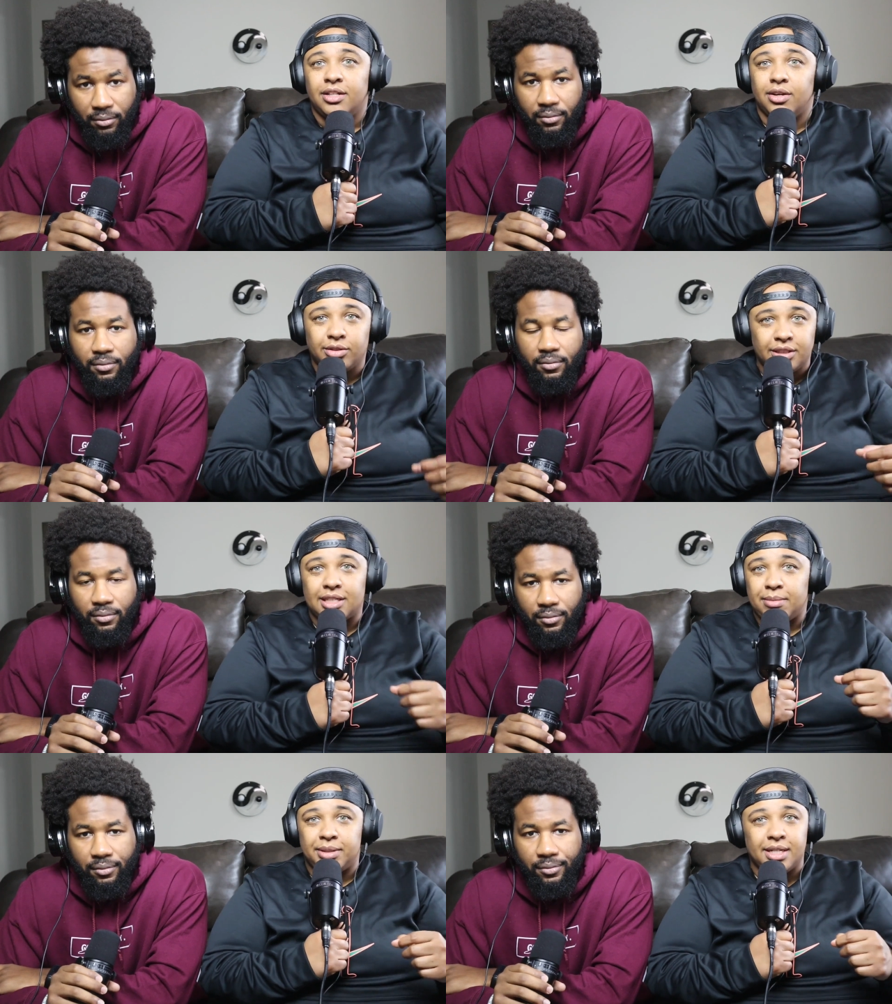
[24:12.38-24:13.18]
Speaker 1: Those are
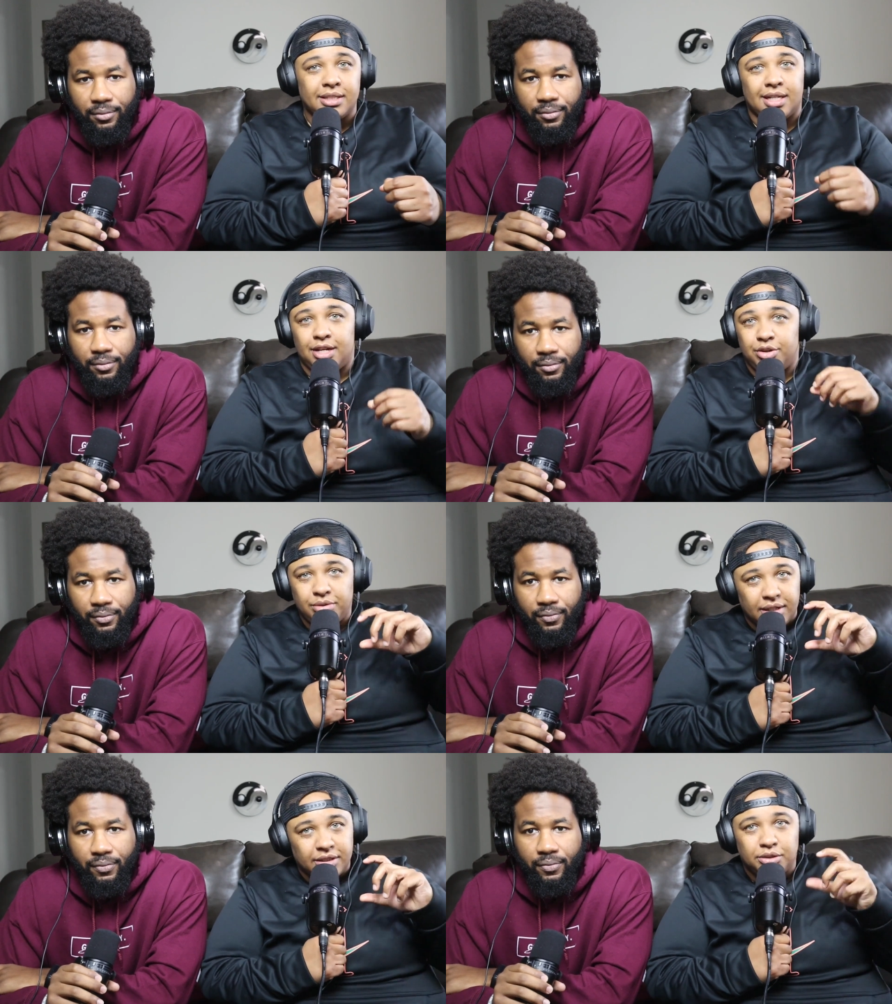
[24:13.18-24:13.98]
the type of things like
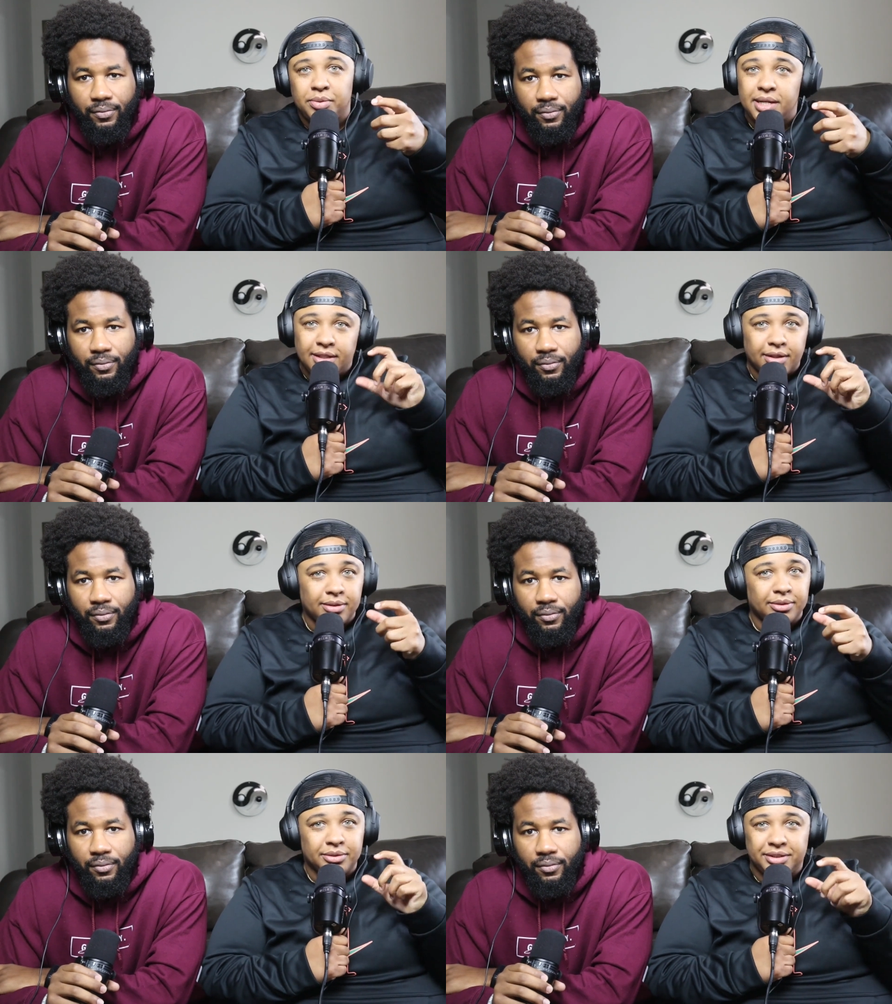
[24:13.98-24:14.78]
you can tweak
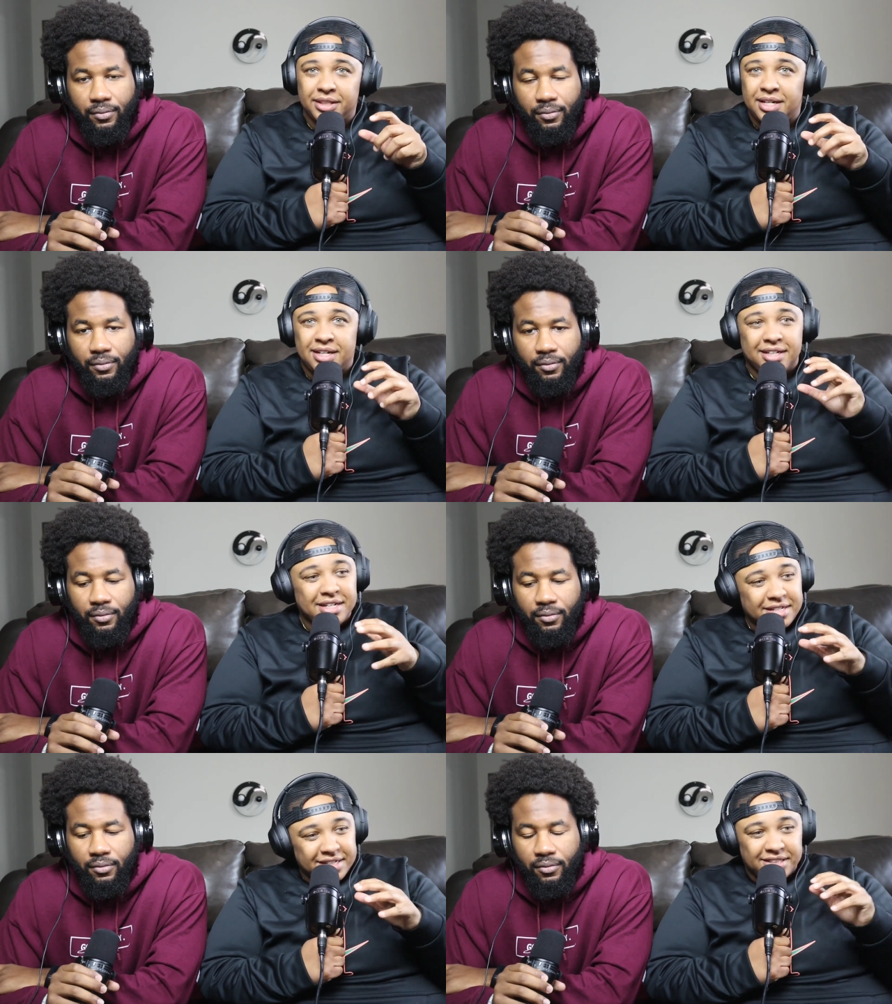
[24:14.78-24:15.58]
those
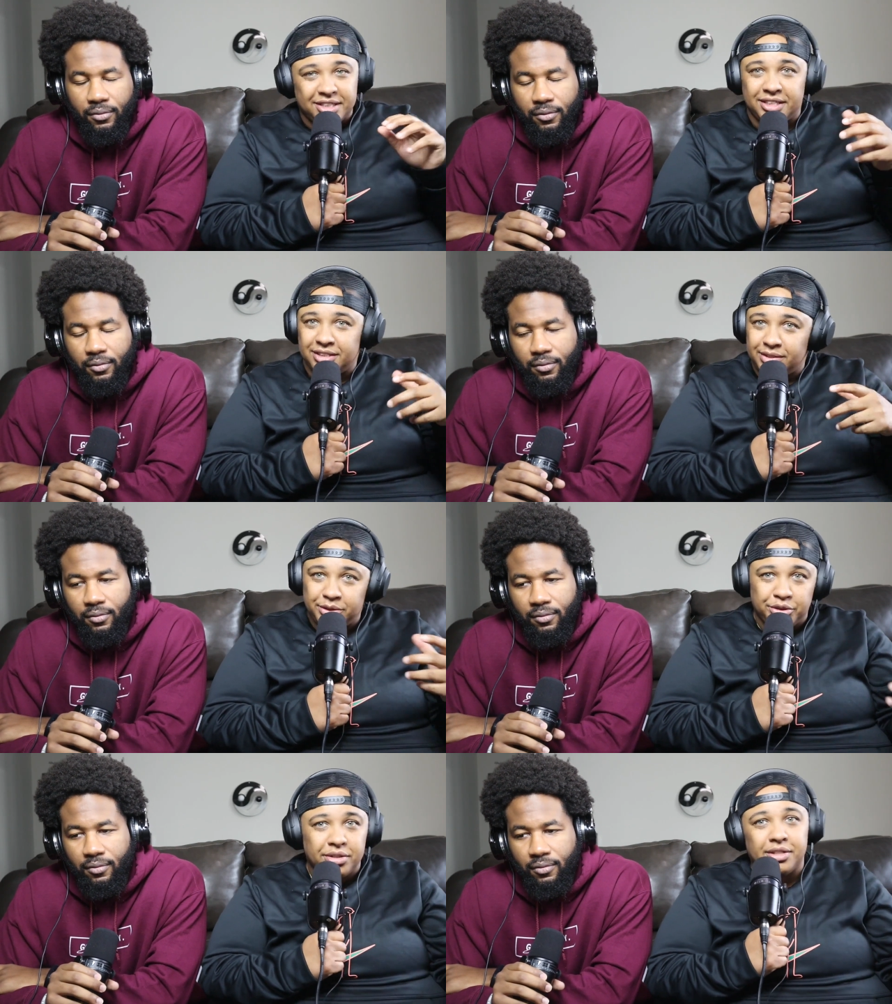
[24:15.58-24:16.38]
conditions,
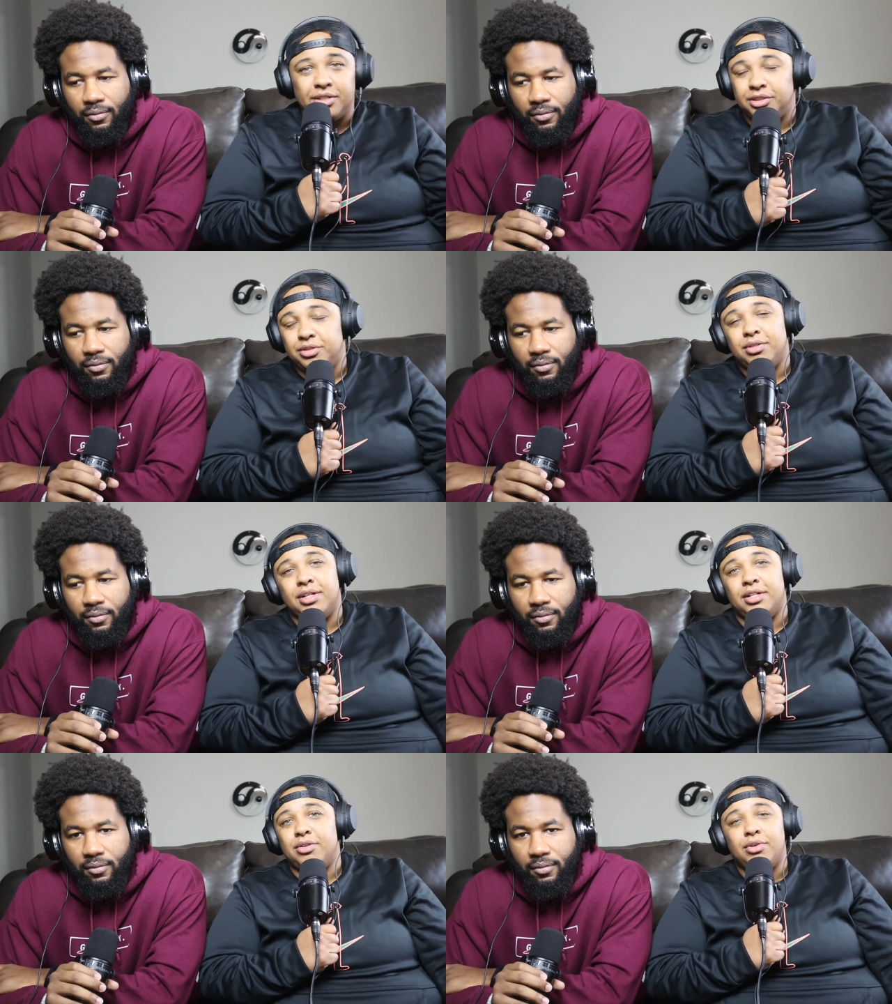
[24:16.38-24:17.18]
those triggers. You
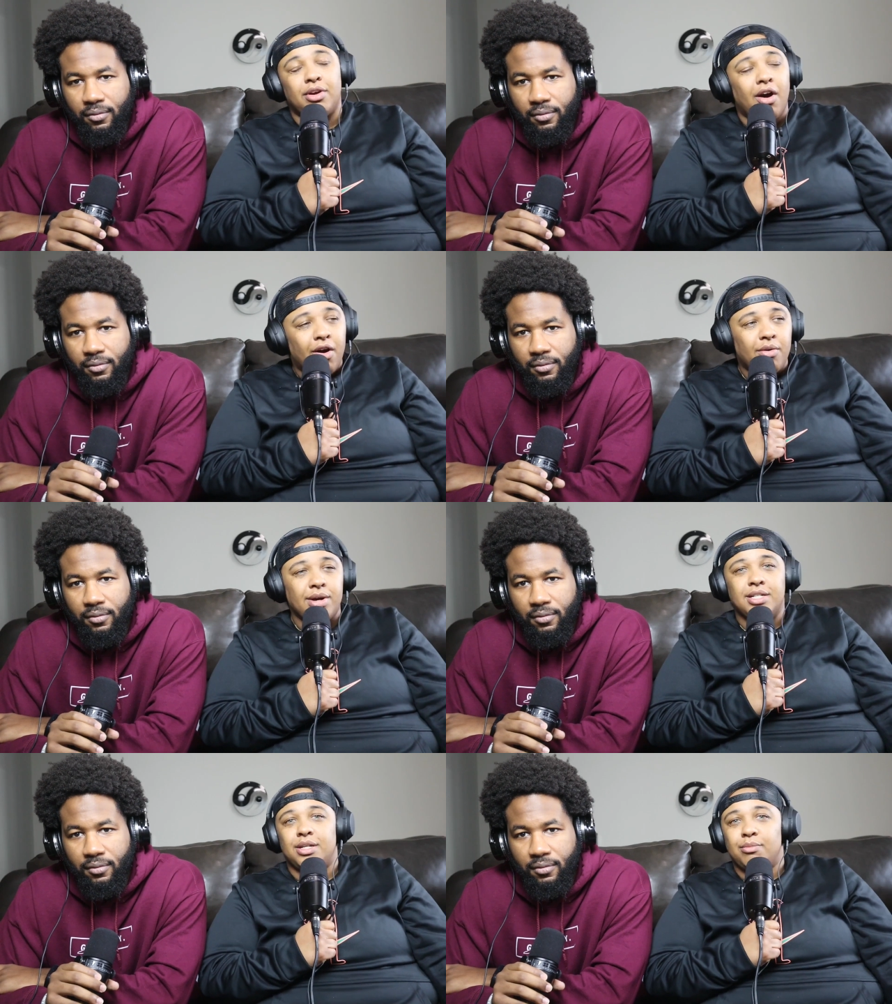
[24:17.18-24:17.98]
can you can
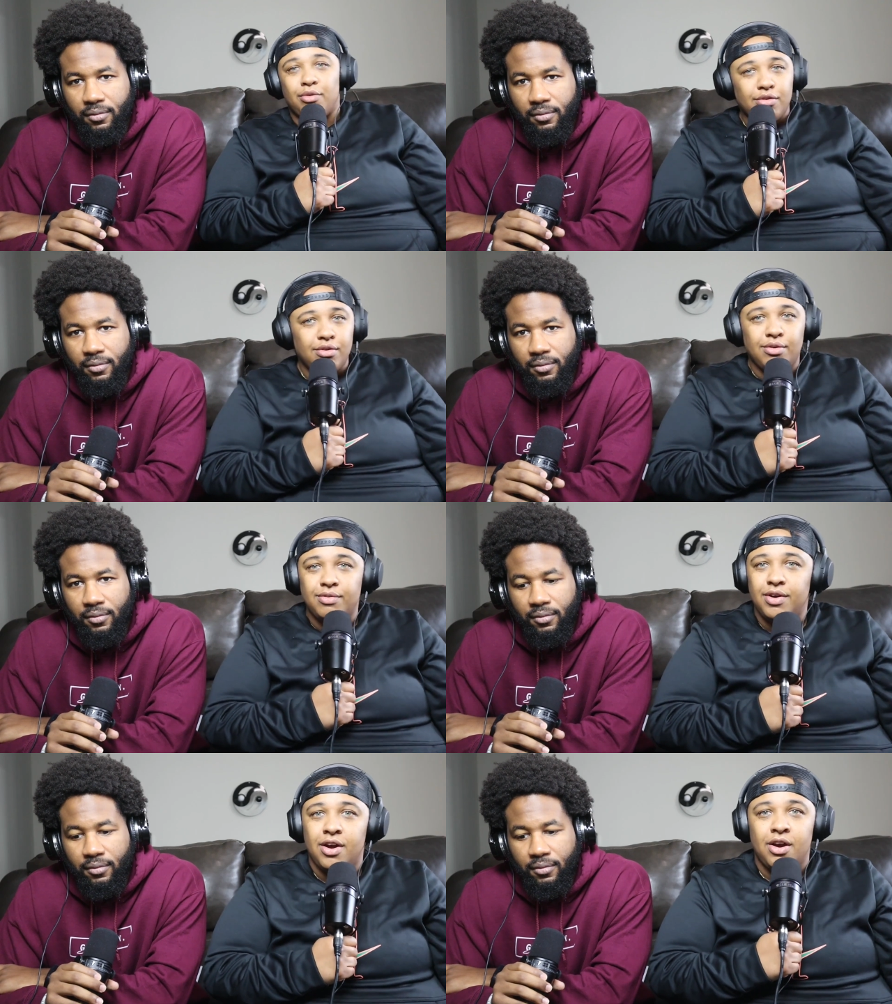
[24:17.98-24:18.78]
always
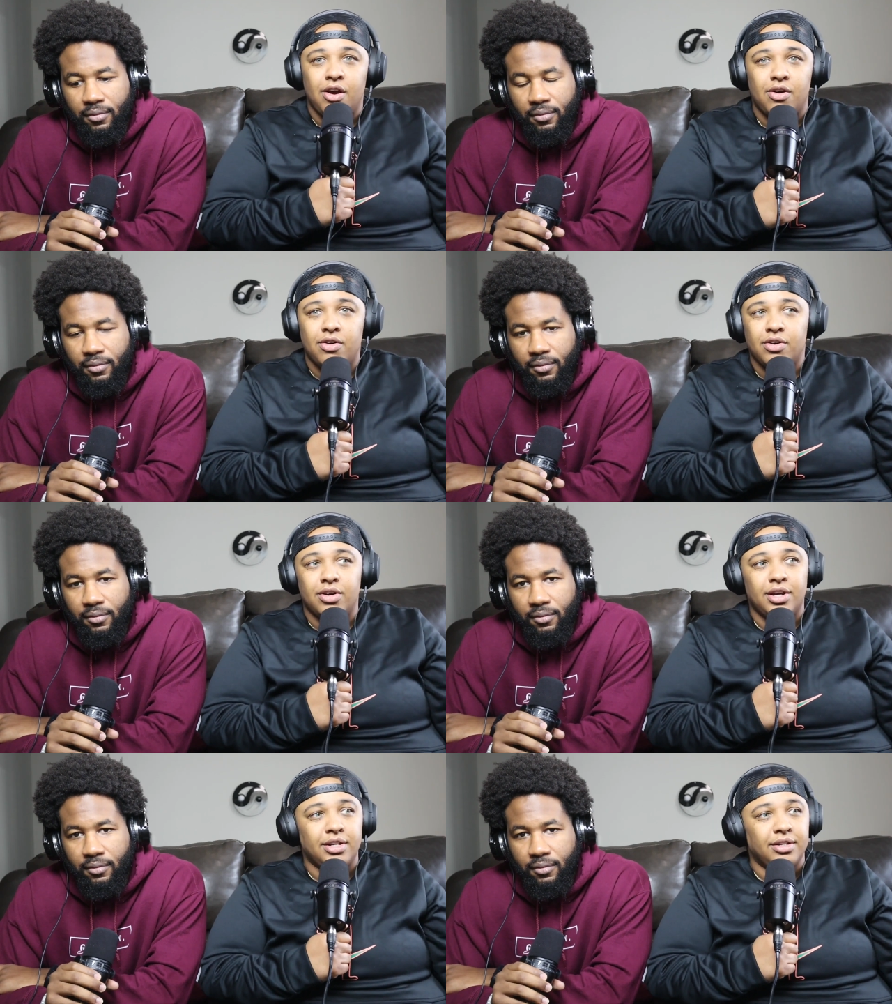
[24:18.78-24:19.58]
improve
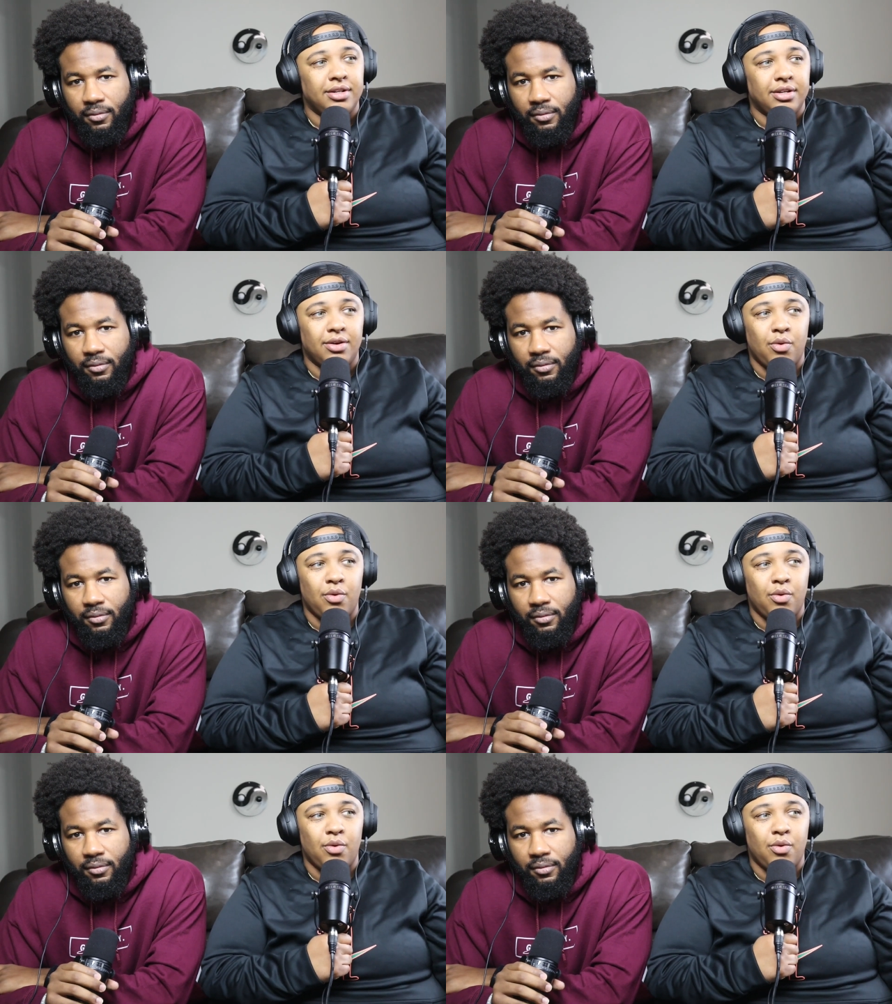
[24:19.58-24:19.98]
on